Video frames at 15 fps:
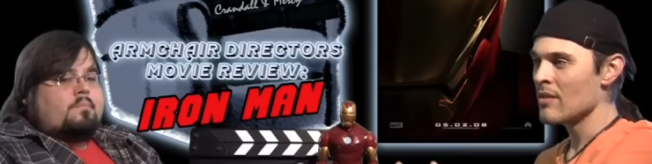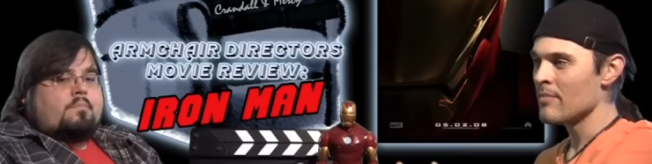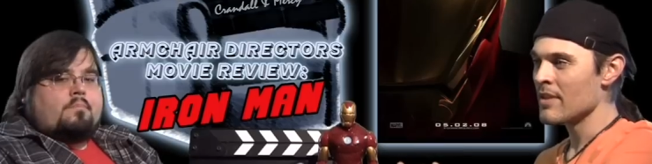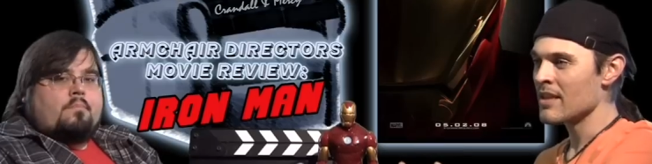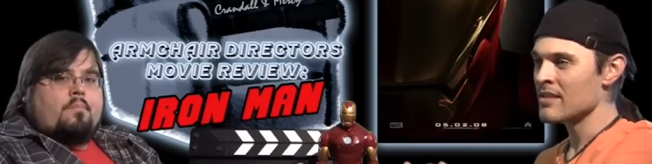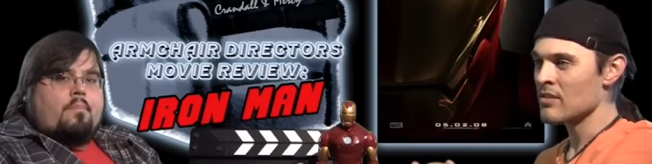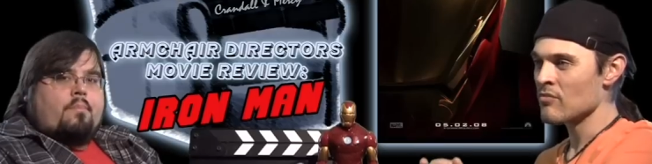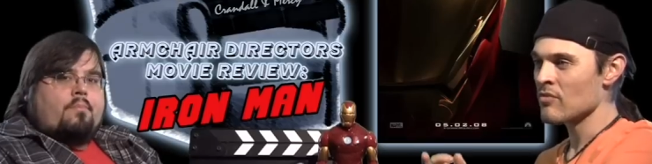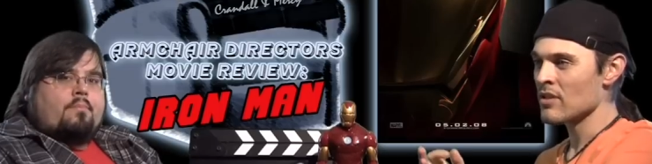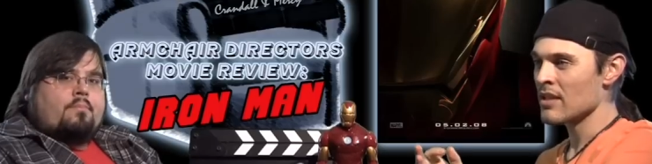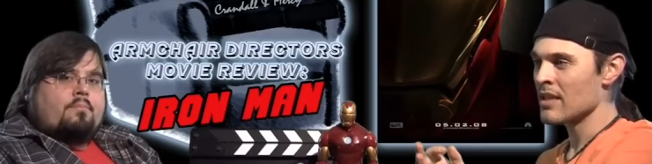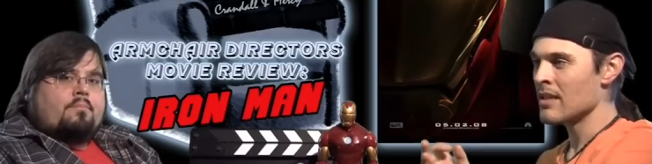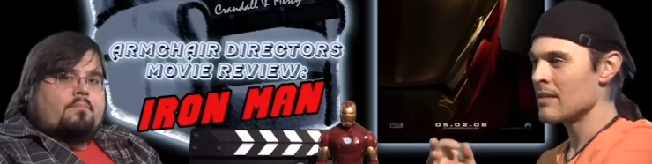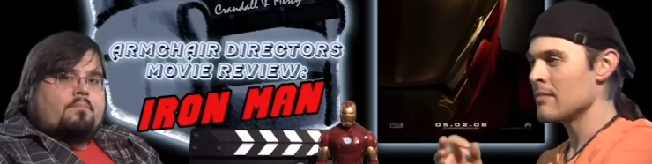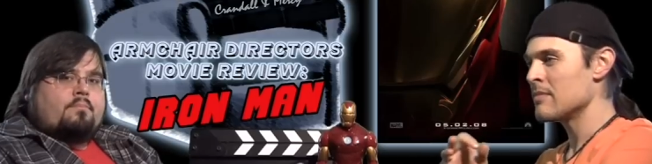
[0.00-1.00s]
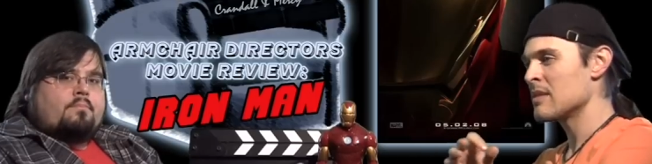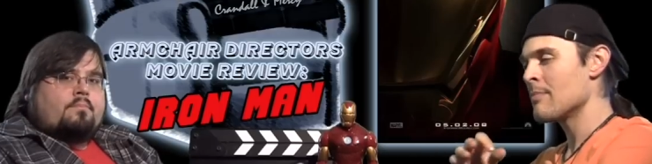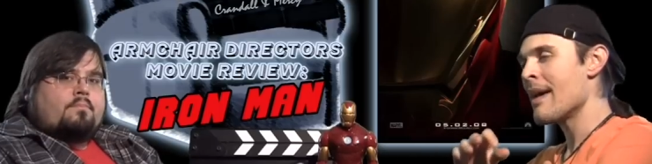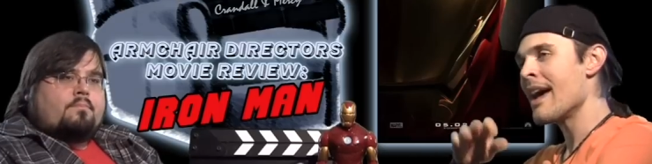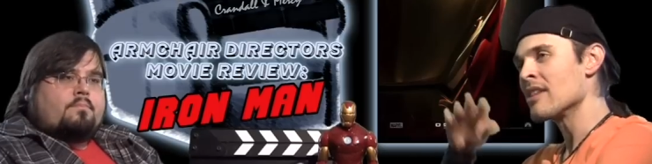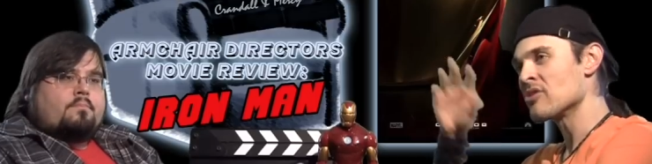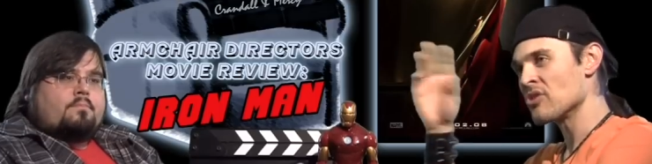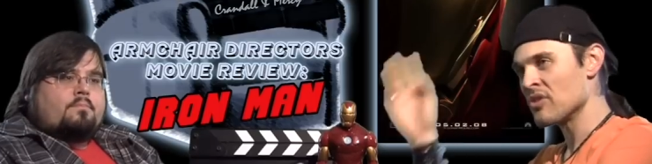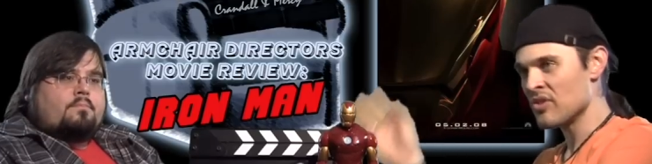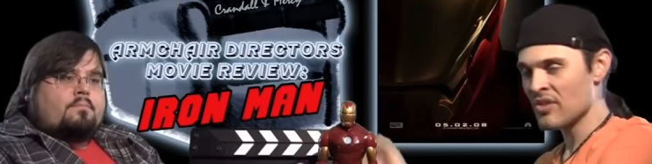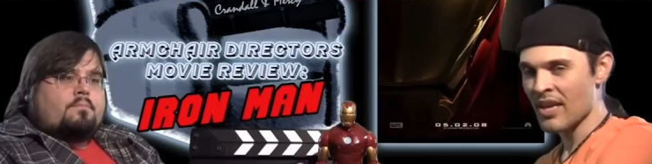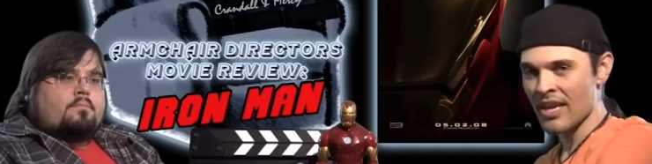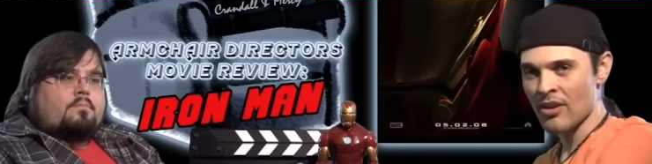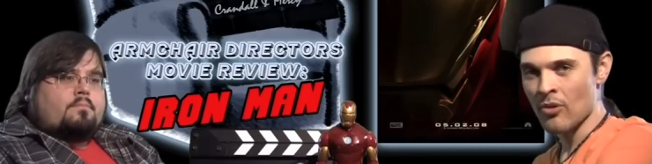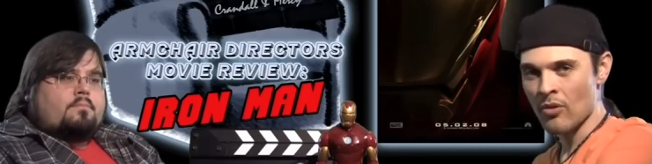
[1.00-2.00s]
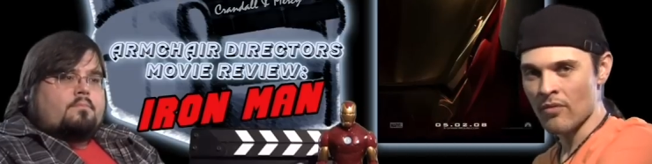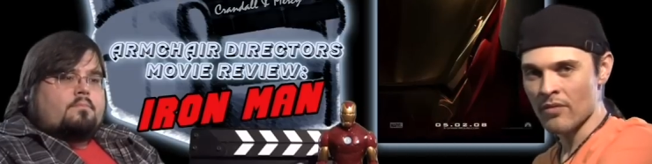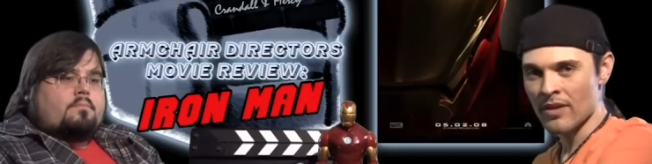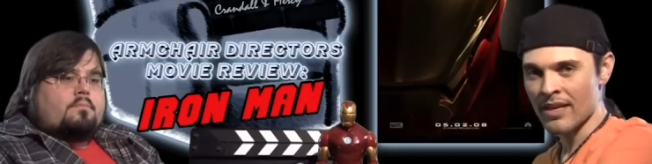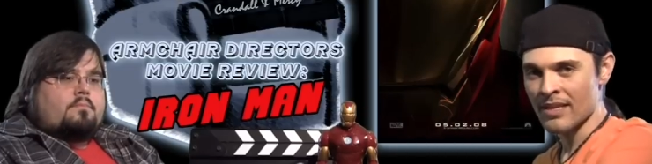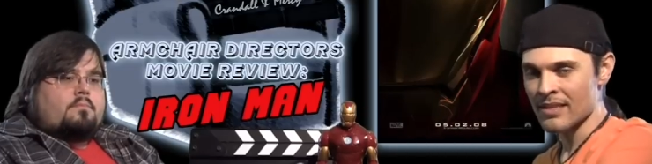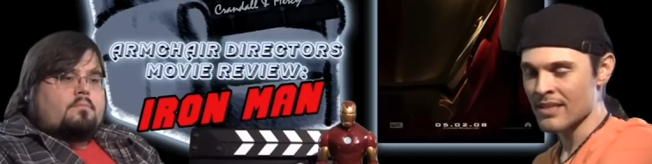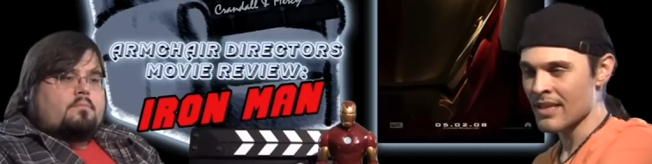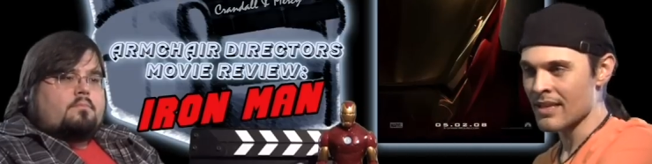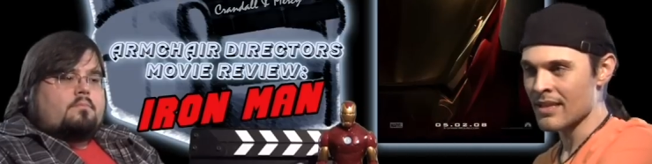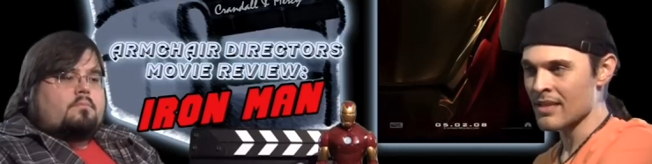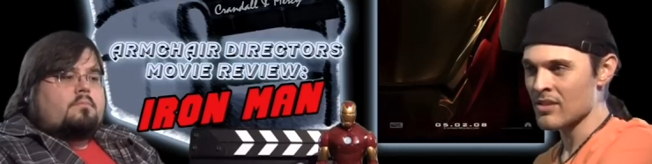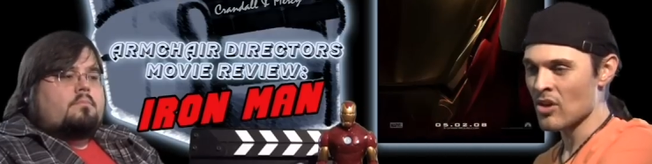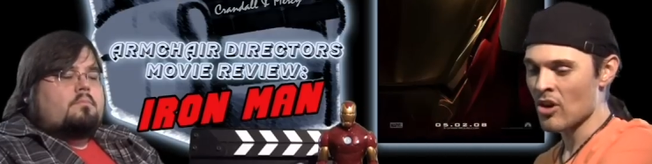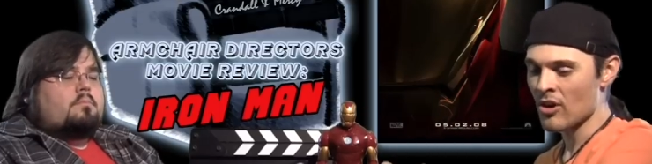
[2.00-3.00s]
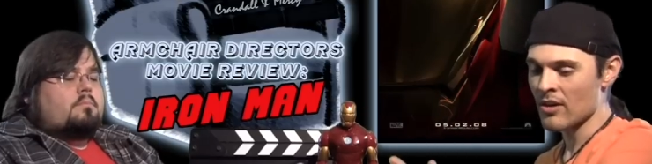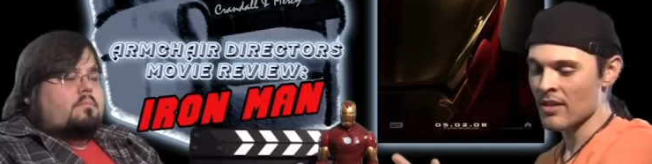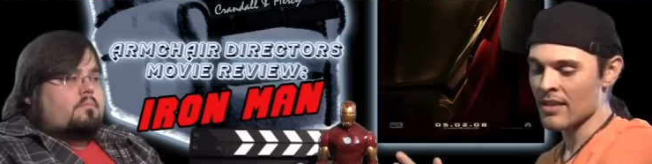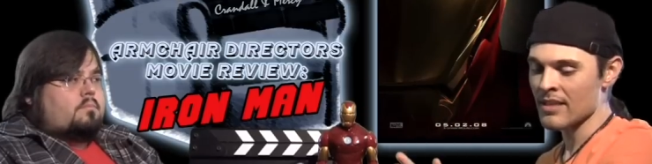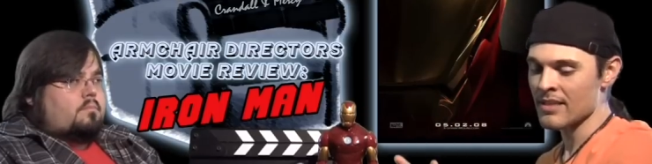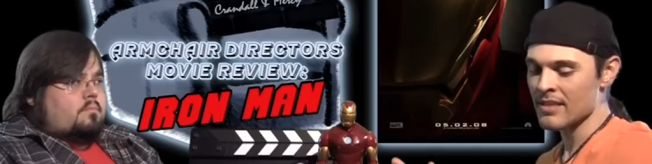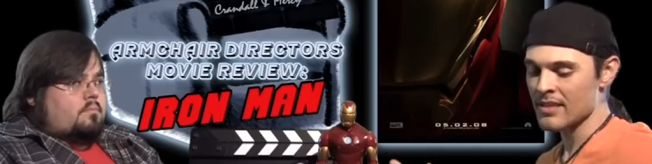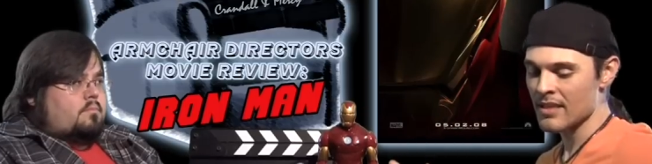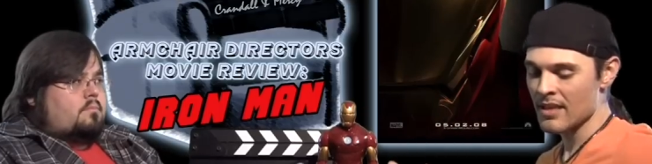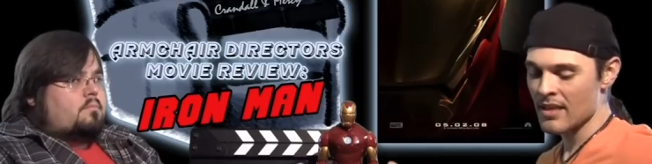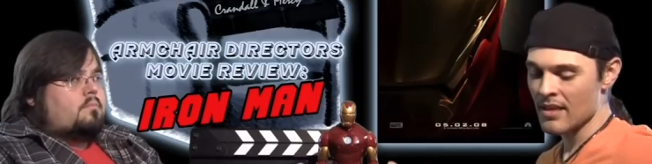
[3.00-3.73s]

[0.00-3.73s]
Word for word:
Speaker 1: because it really smashes Stane over as, like, this heartless...